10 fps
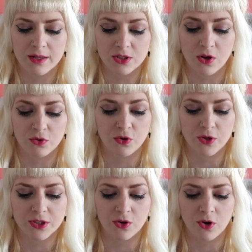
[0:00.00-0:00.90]
It's called
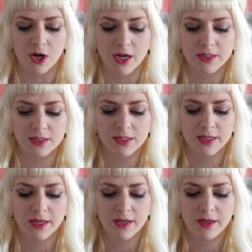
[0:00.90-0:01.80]
Crisscrossed.
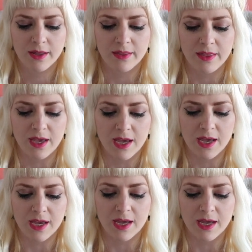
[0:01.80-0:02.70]

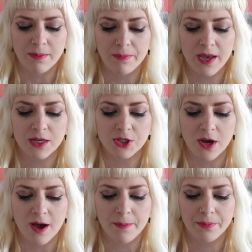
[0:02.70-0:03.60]
The pink
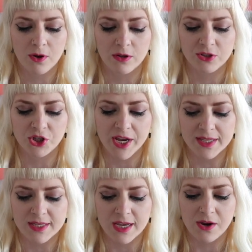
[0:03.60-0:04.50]
top, called
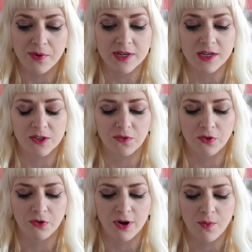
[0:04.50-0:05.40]
JC, retails
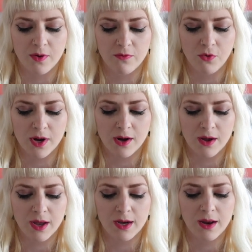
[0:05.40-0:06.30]
for
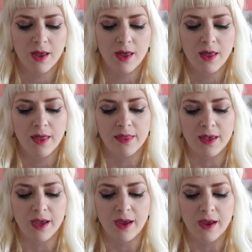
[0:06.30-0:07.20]
$31.49.
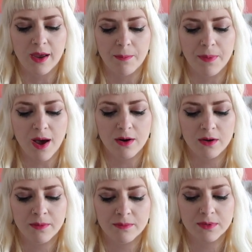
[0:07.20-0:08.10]
The
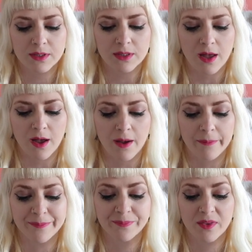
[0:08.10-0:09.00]
bottoms,
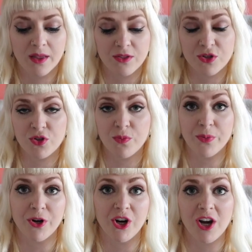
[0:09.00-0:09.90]
the
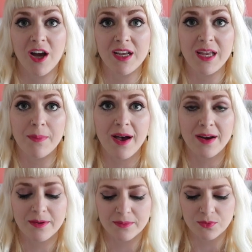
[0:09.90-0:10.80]
super huggy
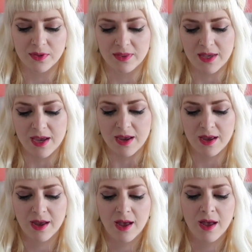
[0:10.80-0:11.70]
bottoms with the